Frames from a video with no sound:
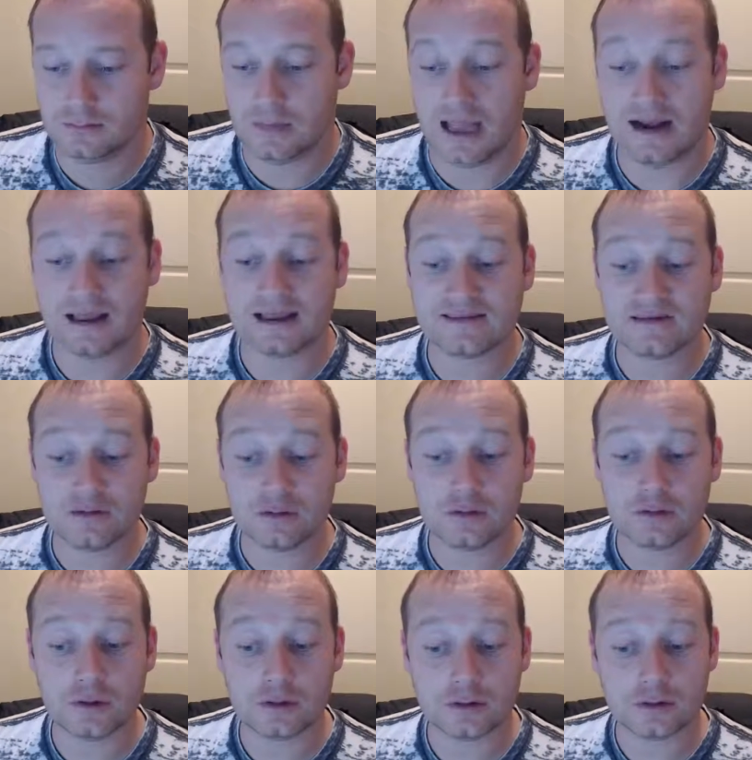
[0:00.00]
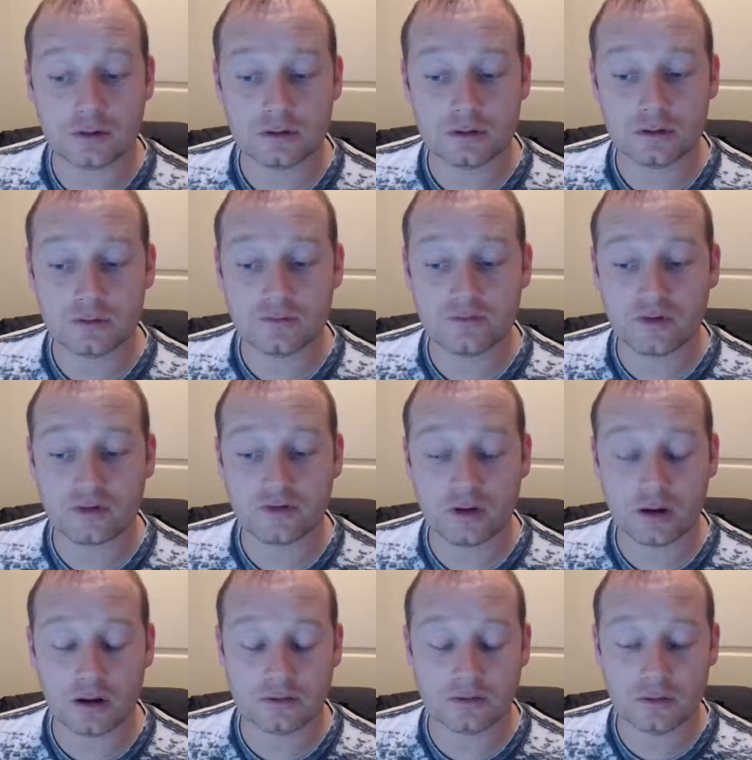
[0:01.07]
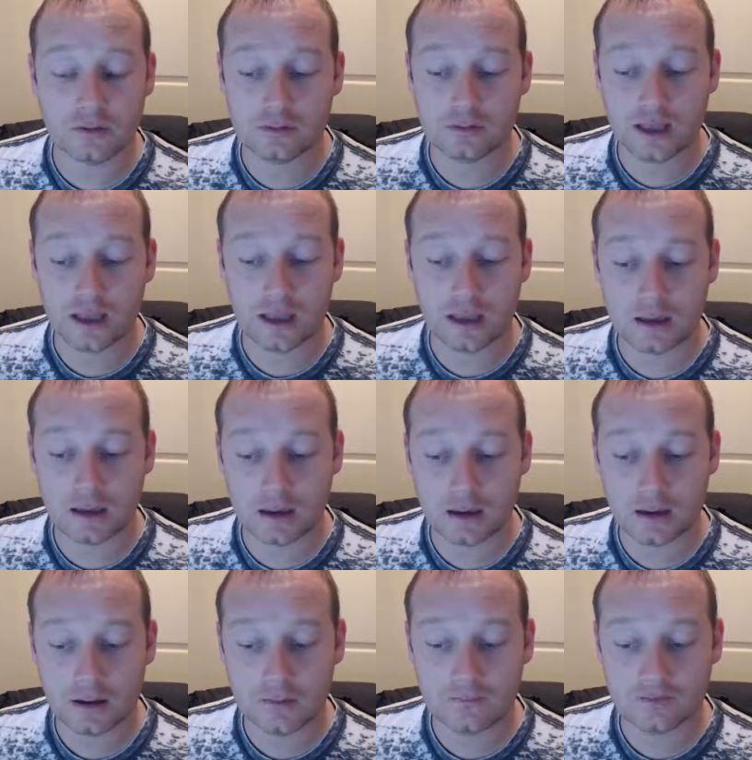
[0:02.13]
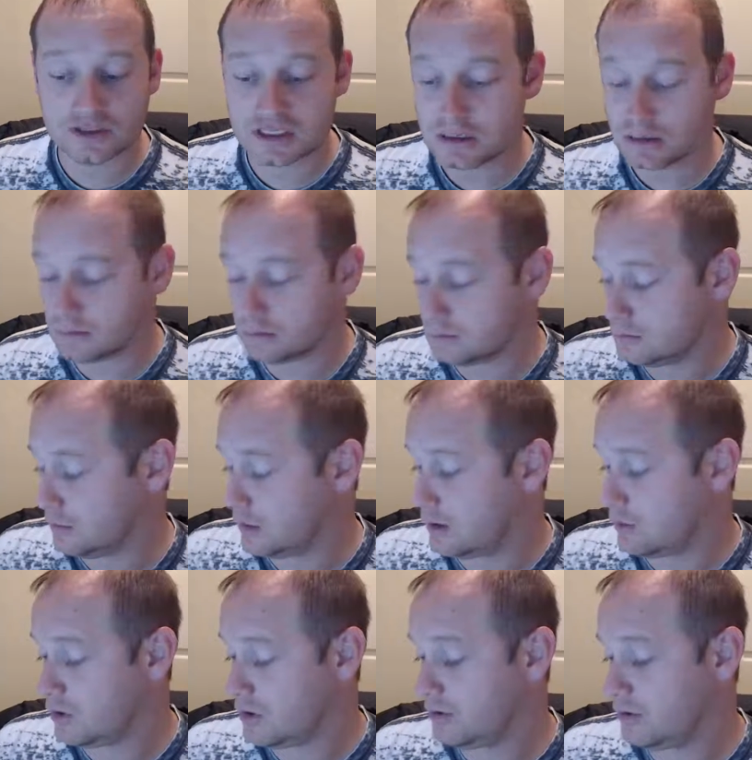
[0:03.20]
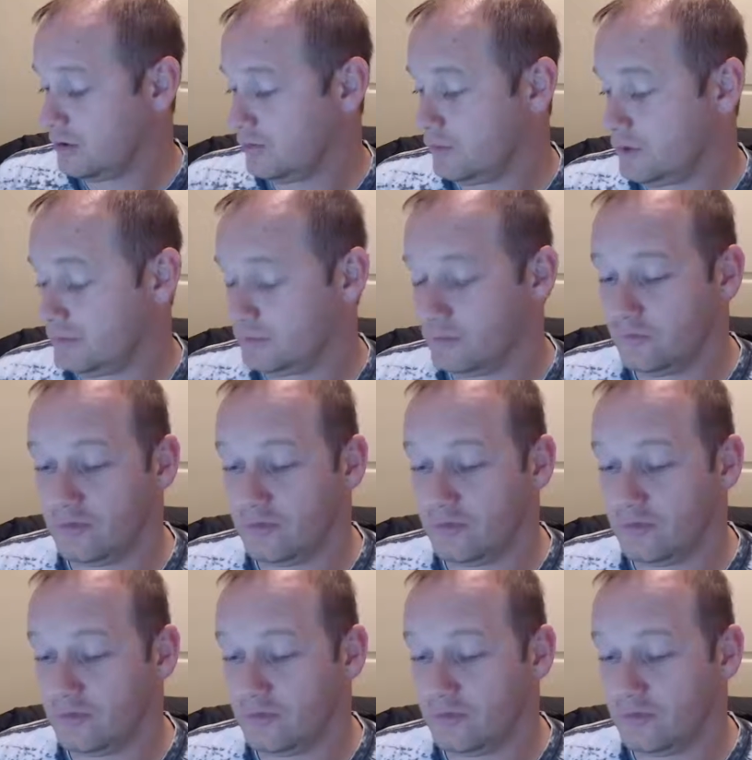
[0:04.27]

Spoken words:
And I got the Duke and Virginia game right as well.